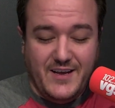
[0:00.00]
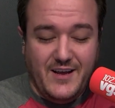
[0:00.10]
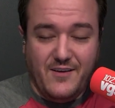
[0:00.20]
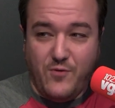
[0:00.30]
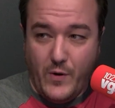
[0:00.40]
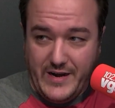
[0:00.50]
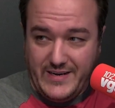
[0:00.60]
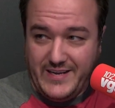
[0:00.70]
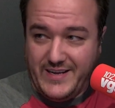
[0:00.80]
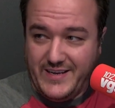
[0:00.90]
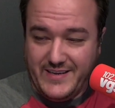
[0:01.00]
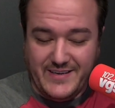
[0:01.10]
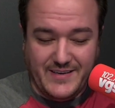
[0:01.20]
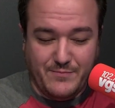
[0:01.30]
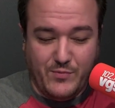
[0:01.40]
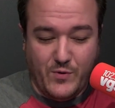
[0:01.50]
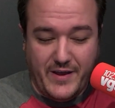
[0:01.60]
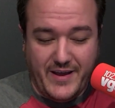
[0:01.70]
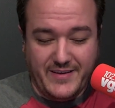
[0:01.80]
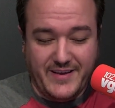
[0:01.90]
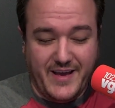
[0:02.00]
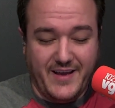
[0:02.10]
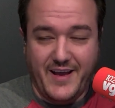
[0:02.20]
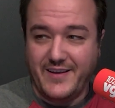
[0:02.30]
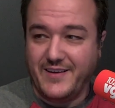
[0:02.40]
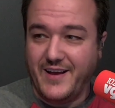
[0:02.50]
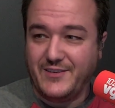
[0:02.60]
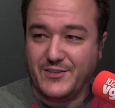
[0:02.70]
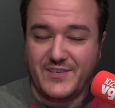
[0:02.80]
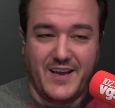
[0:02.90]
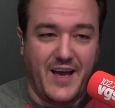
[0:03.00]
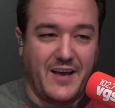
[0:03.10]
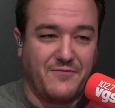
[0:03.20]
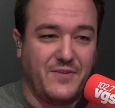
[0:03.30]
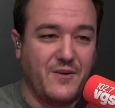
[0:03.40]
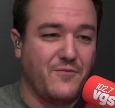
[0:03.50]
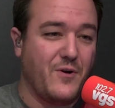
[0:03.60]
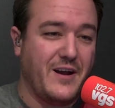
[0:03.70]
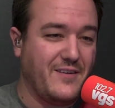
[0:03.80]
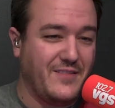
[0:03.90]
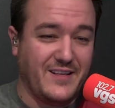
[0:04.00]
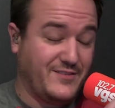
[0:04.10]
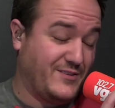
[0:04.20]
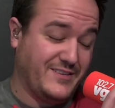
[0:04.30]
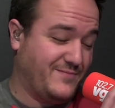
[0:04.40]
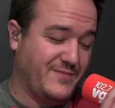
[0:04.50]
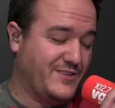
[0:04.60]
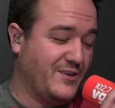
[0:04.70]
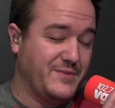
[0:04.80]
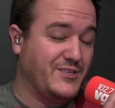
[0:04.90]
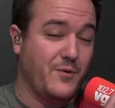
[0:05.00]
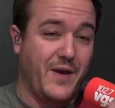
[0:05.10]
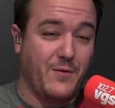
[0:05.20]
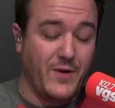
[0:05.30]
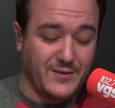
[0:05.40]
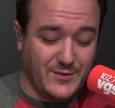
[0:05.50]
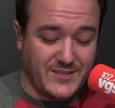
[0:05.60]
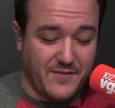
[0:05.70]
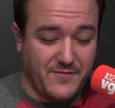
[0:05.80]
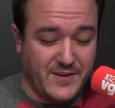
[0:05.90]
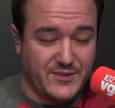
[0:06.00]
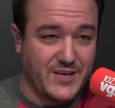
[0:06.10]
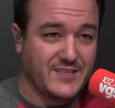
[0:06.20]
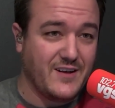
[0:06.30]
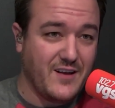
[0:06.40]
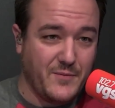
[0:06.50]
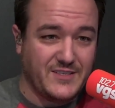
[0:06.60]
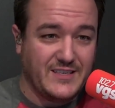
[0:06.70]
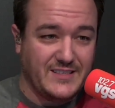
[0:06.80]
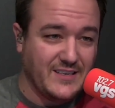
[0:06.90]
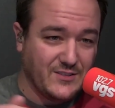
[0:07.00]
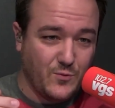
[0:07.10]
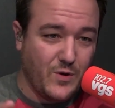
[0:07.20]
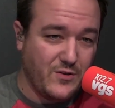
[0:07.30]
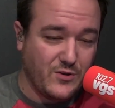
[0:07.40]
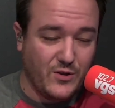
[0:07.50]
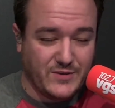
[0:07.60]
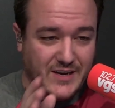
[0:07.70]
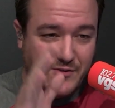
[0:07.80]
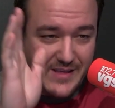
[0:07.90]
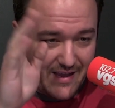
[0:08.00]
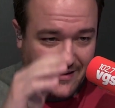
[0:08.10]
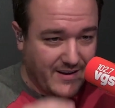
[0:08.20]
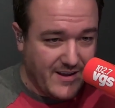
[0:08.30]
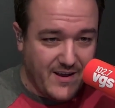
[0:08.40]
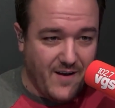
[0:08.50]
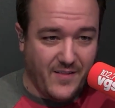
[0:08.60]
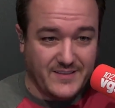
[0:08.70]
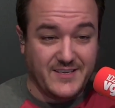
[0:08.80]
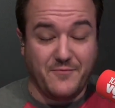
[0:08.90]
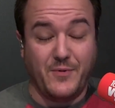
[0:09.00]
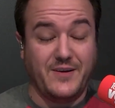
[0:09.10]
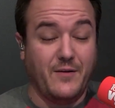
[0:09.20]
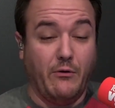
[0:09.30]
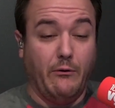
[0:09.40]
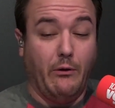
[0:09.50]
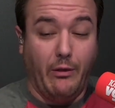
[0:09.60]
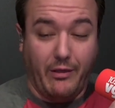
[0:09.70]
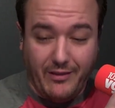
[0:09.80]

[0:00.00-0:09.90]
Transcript: Avoid it. Oh, boy. I fear for it. That's just, it's going to be so bad. 1027vgs.com is the details of where they're closing everything and all that stuff. But, ugh.